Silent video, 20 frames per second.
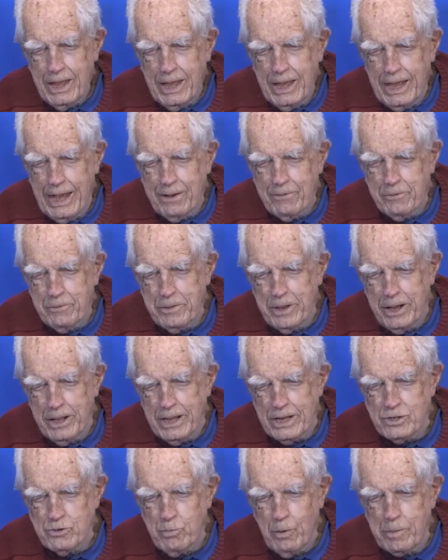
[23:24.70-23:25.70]
And from there,
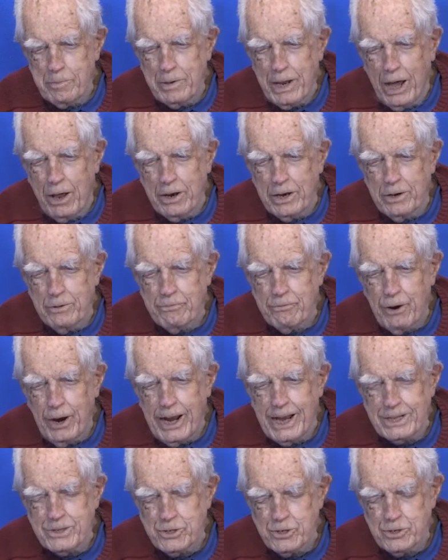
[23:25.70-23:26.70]
they swept down into
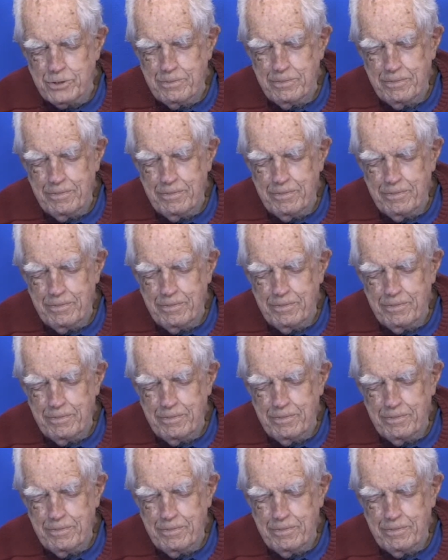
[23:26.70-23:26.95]
France.